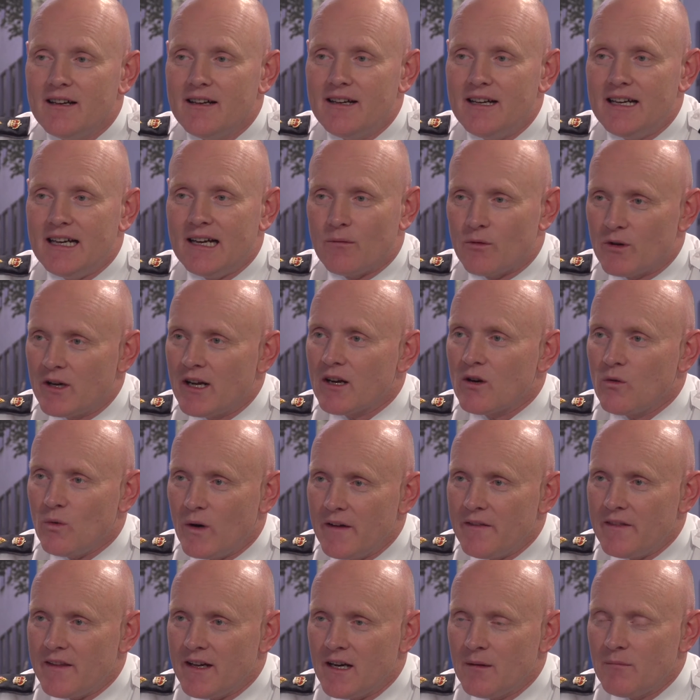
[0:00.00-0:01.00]
And we're not
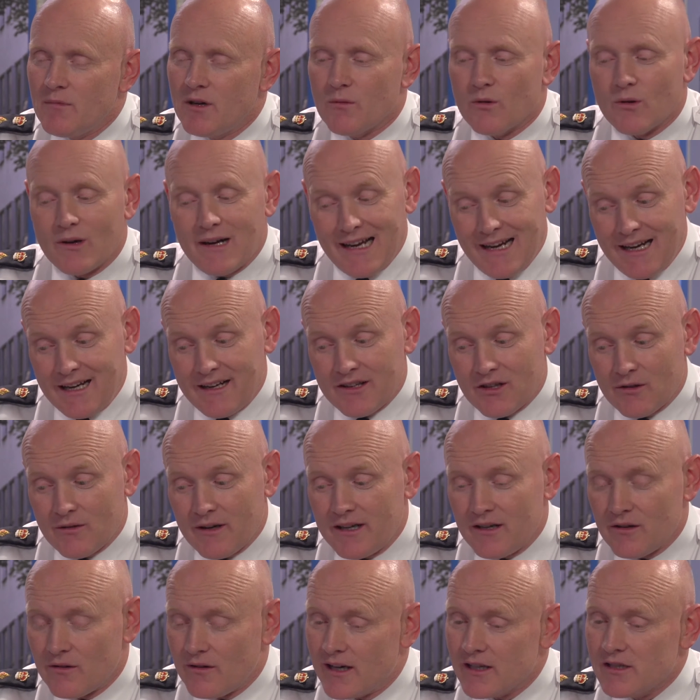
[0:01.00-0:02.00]
quite there, but we're heading in the right
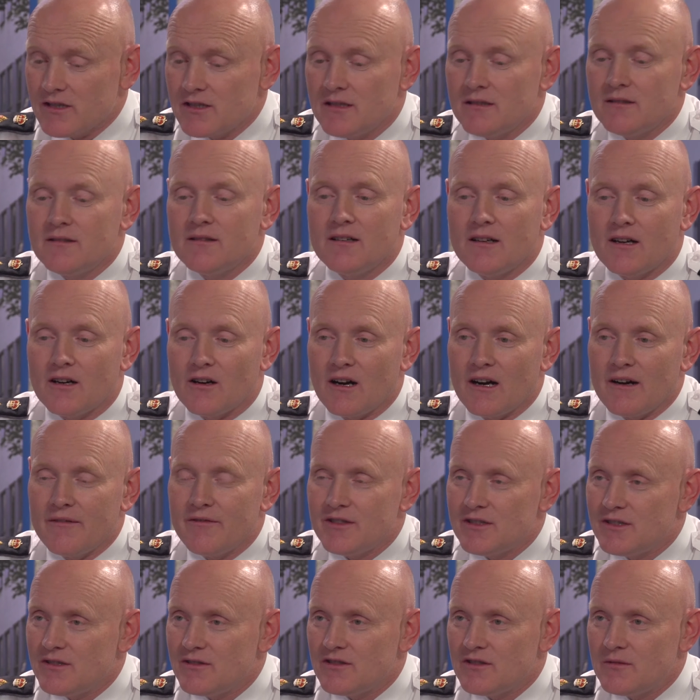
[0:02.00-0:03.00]
direction. Our
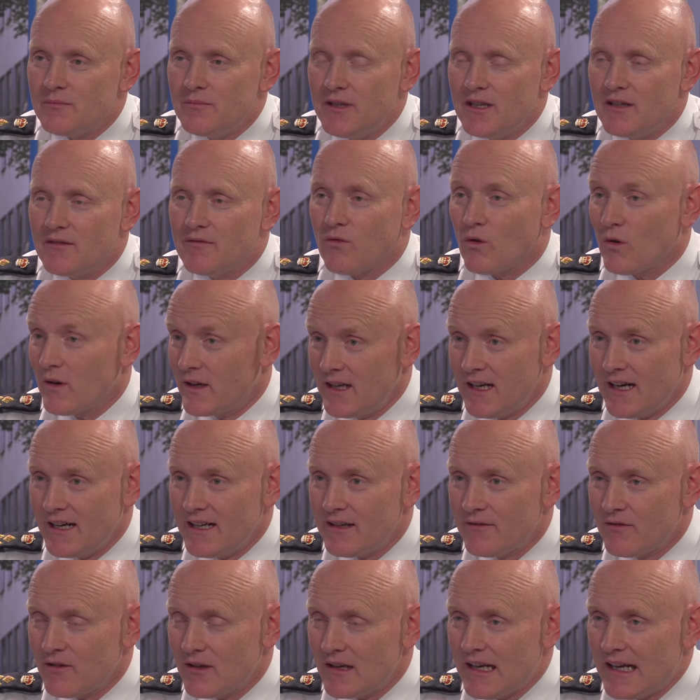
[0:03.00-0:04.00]
officers speak 49
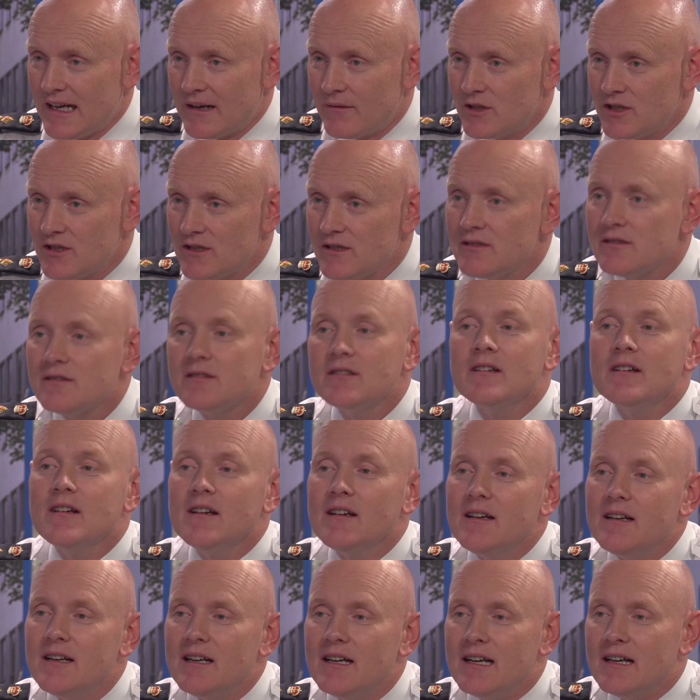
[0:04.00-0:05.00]
different languages,
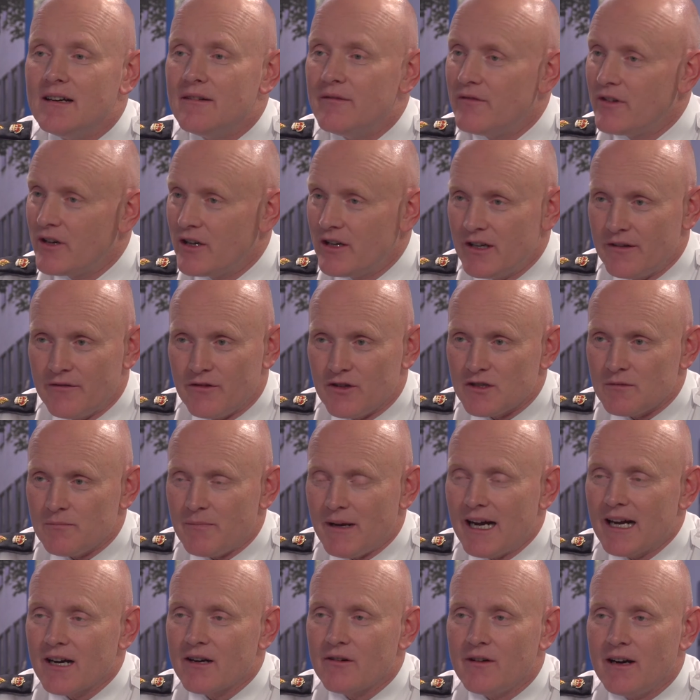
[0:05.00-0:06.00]
very diverse
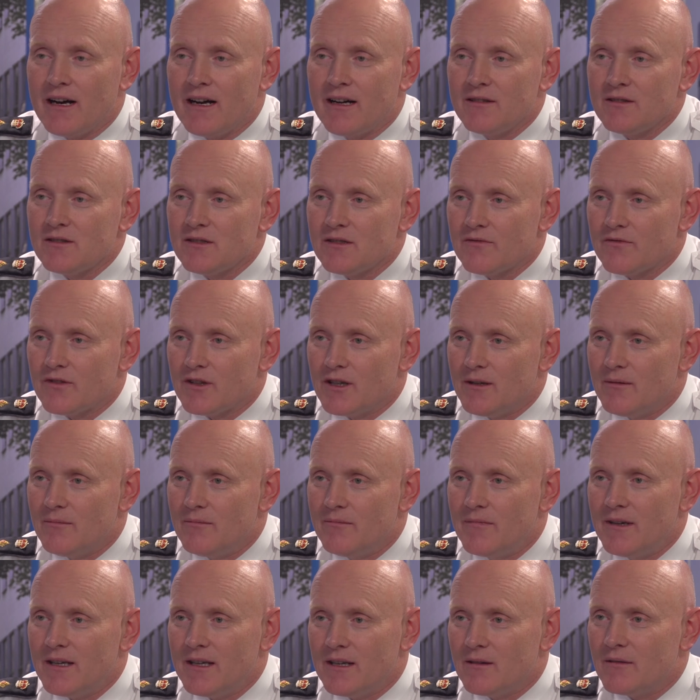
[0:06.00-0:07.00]
backgrounds
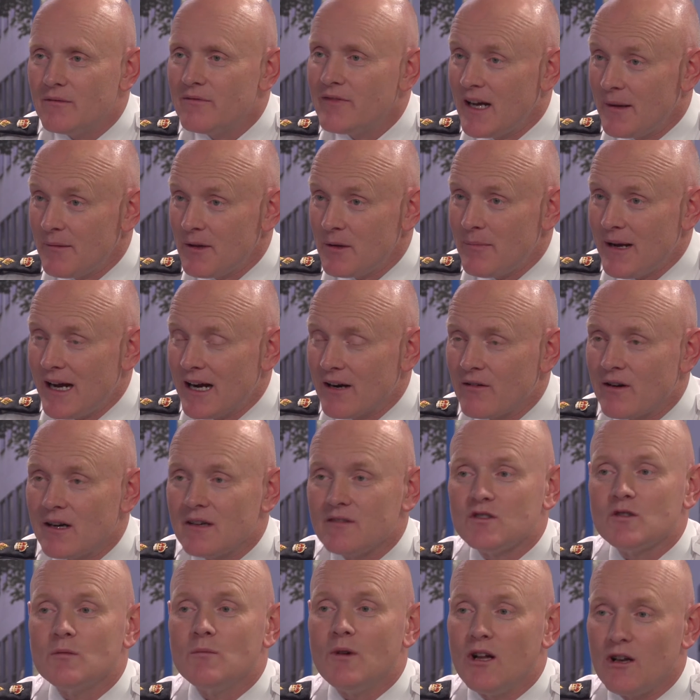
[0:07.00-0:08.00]
from, you know, family
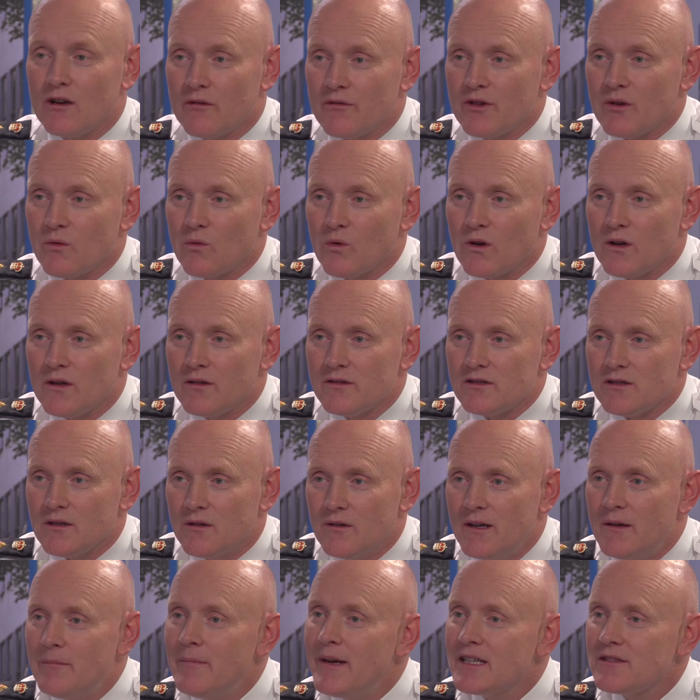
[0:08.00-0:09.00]
backgrounds from all over the world. So
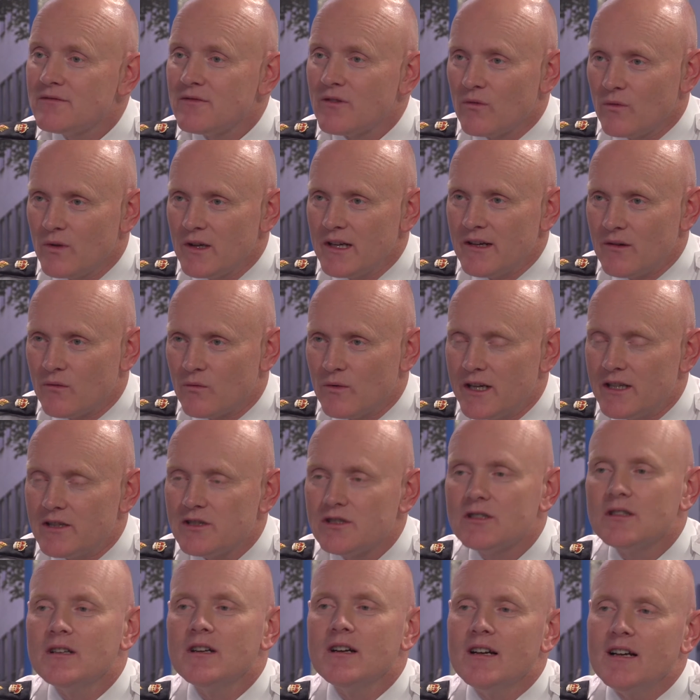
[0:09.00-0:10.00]
it makes for a really
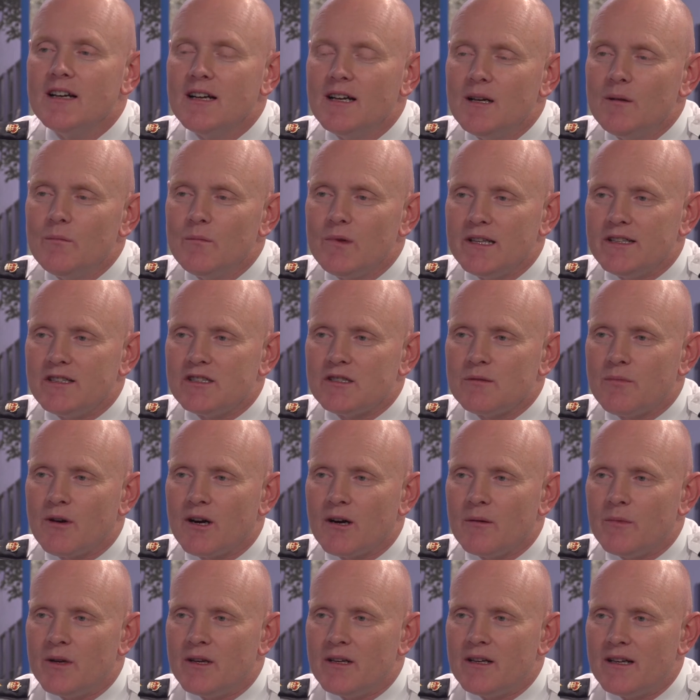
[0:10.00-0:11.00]
rich police
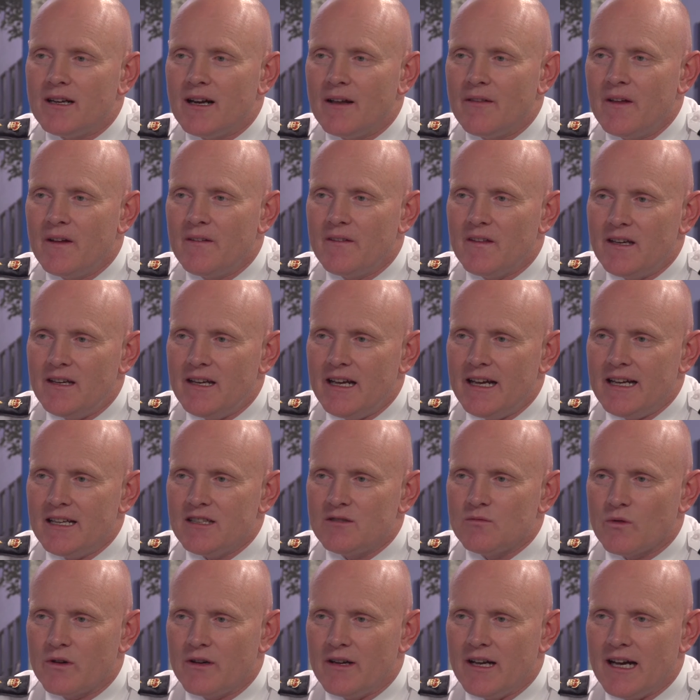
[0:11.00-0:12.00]
department. And I think the
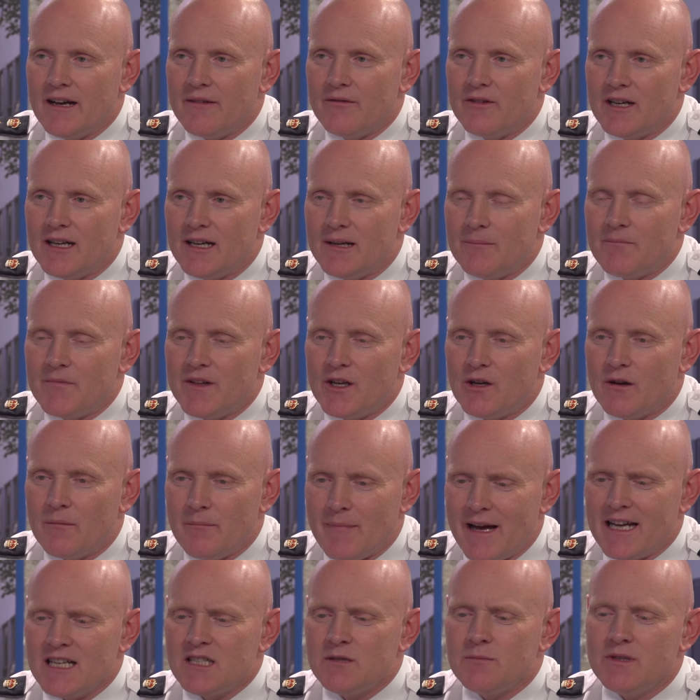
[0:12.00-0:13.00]
days where you have a
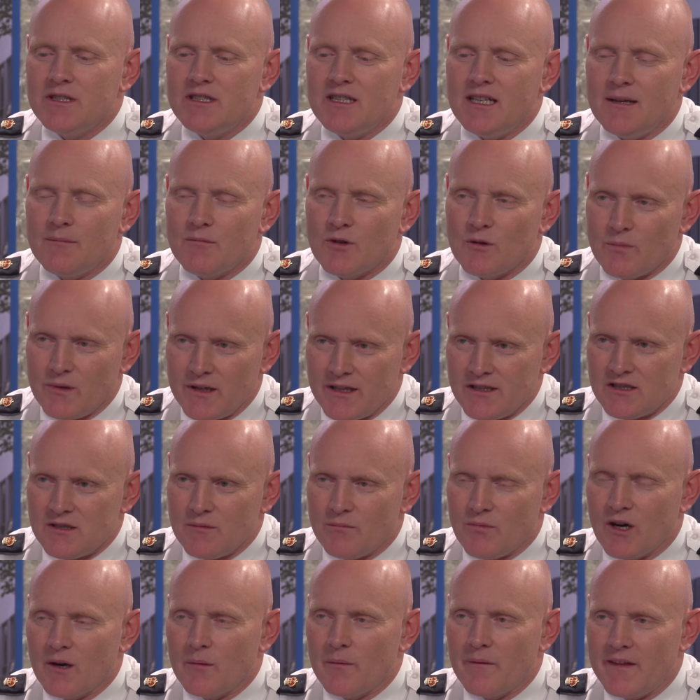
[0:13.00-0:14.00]
management team or a police
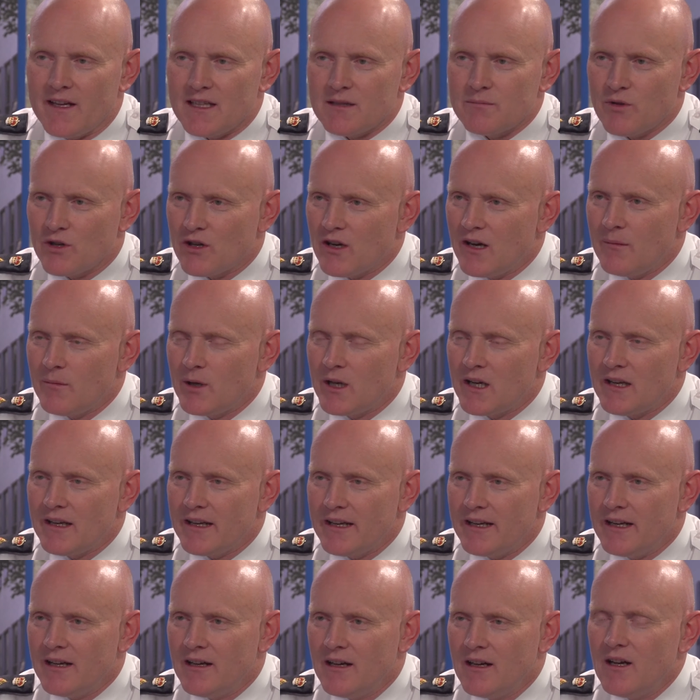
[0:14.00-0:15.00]
department that's
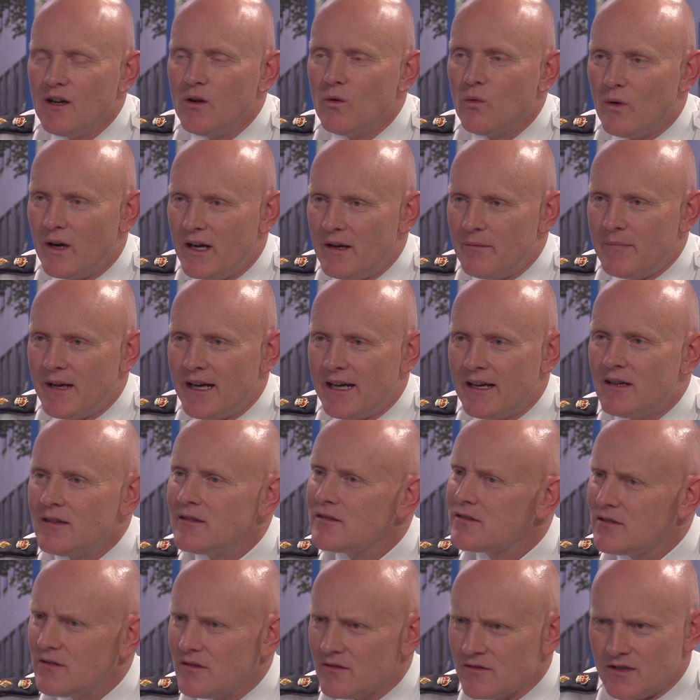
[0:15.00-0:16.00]
predominantly white
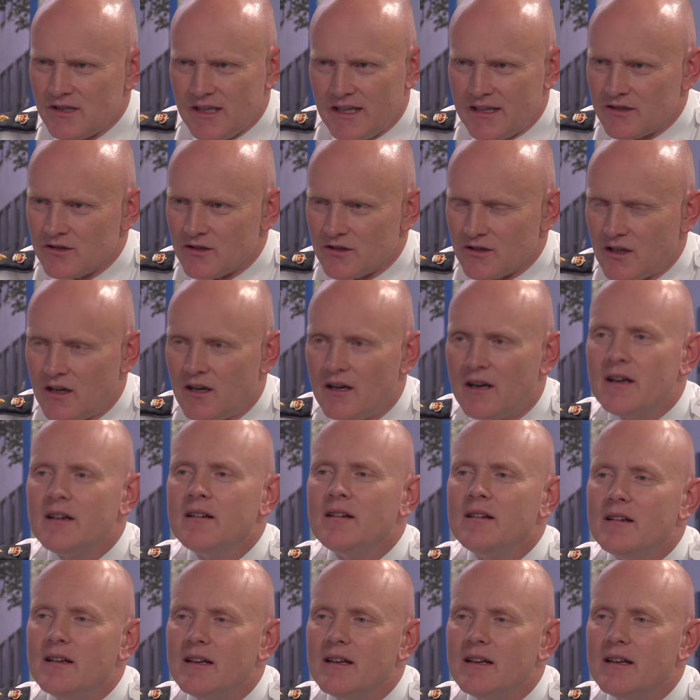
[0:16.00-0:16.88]
males, those days are gone.